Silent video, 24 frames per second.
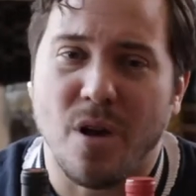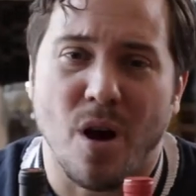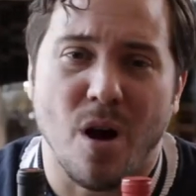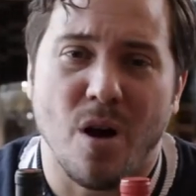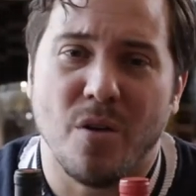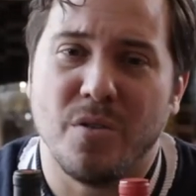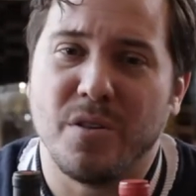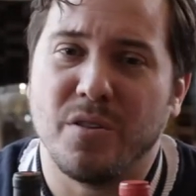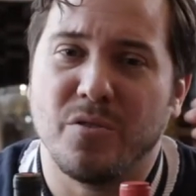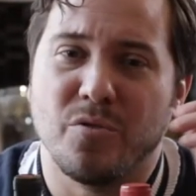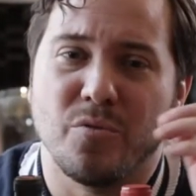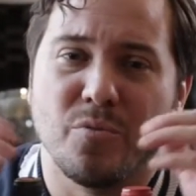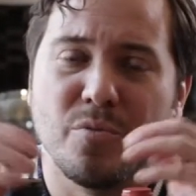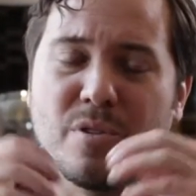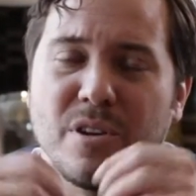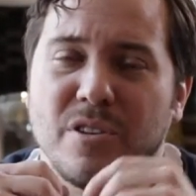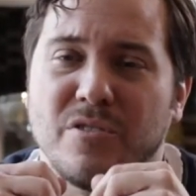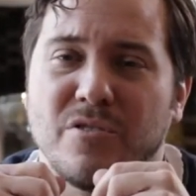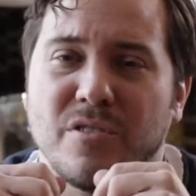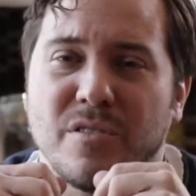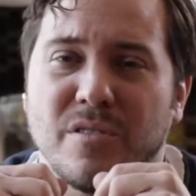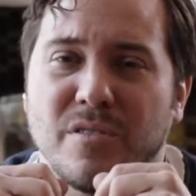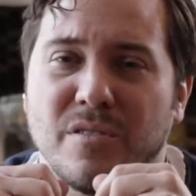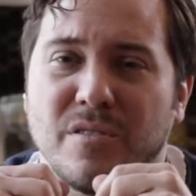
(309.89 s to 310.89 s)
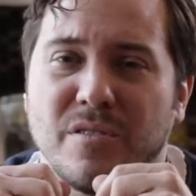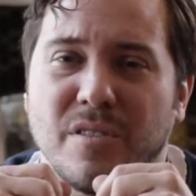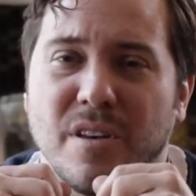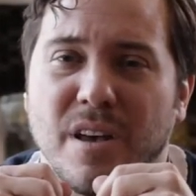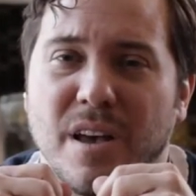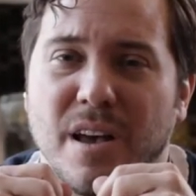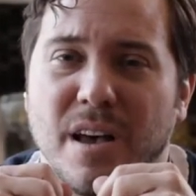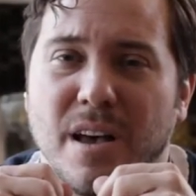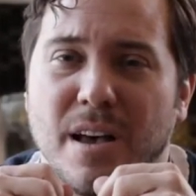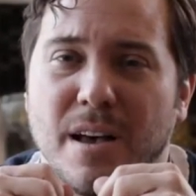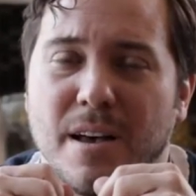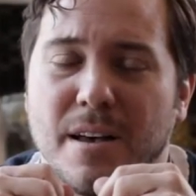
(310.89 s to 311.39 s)
All these regions
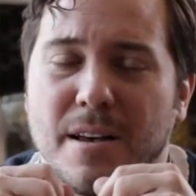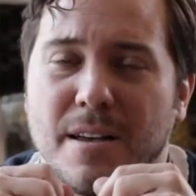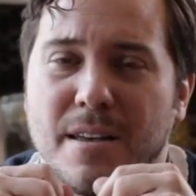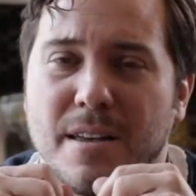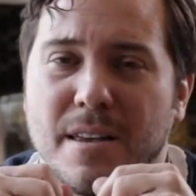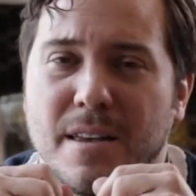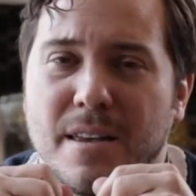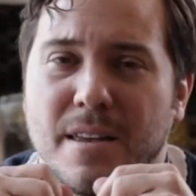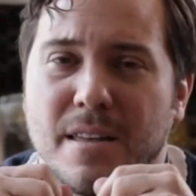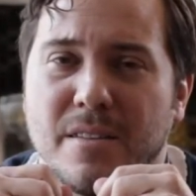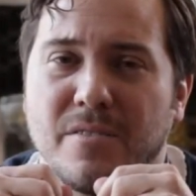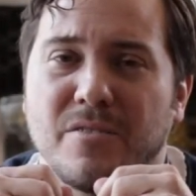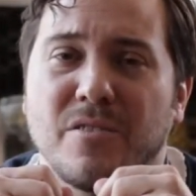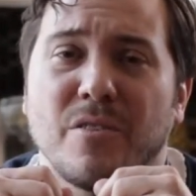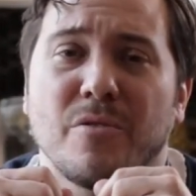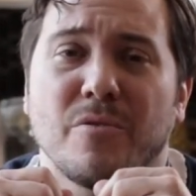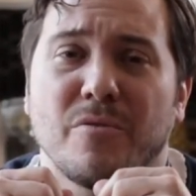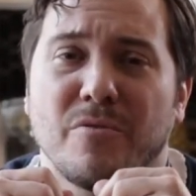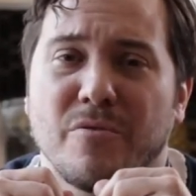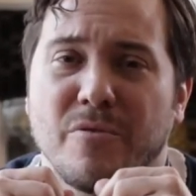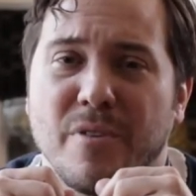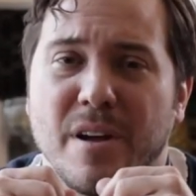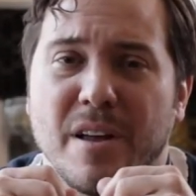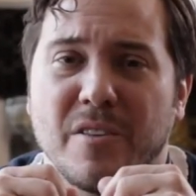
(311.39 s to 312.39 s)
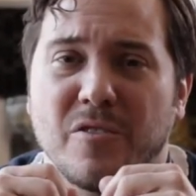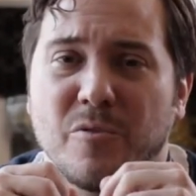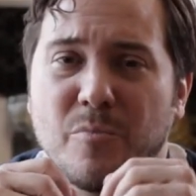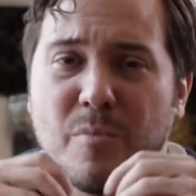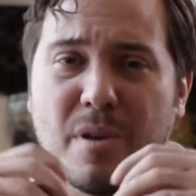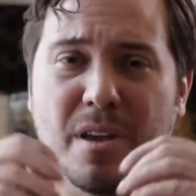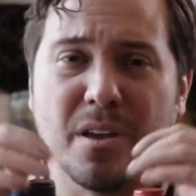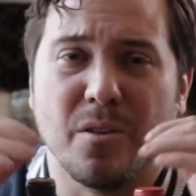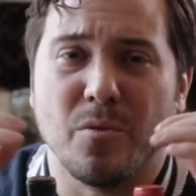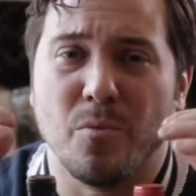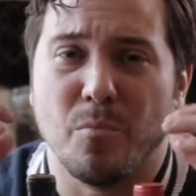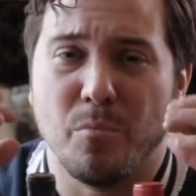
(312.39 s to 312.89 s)
in southern France
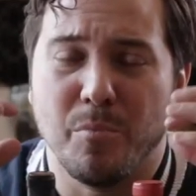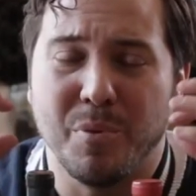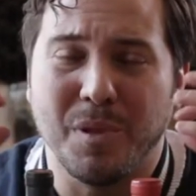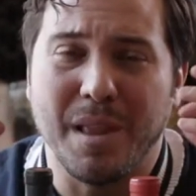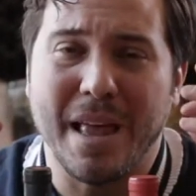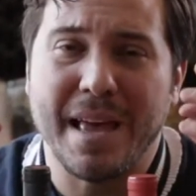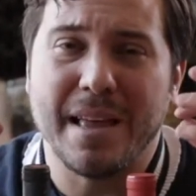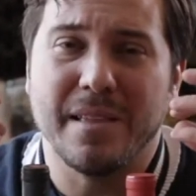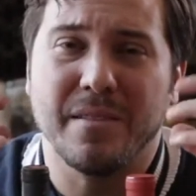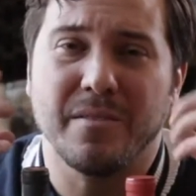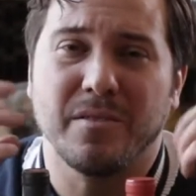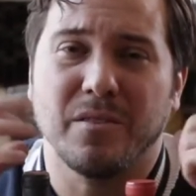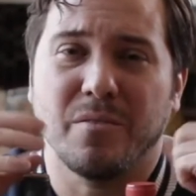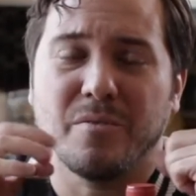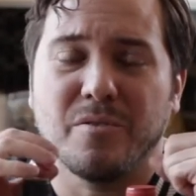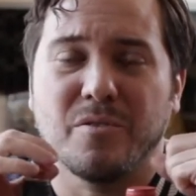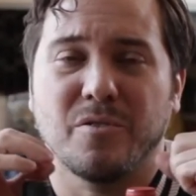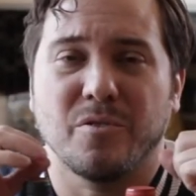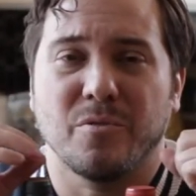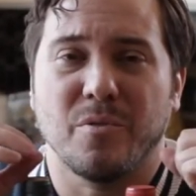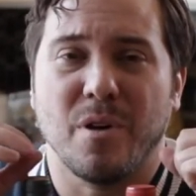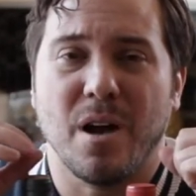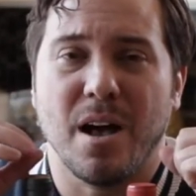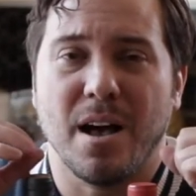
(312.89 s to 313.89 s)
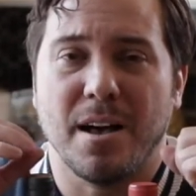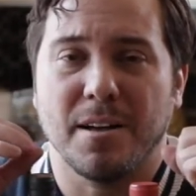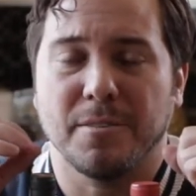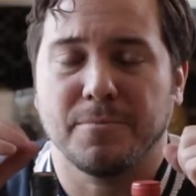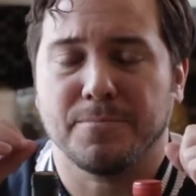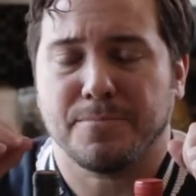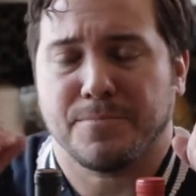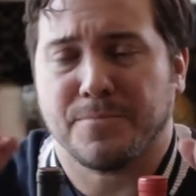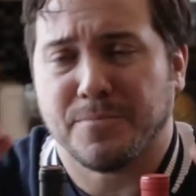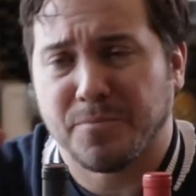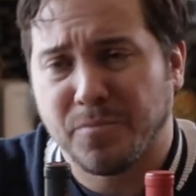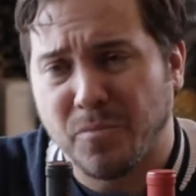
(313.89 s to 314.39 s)
make blends of
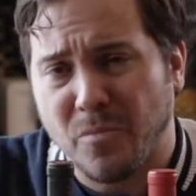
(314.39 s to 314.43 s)
Syrah.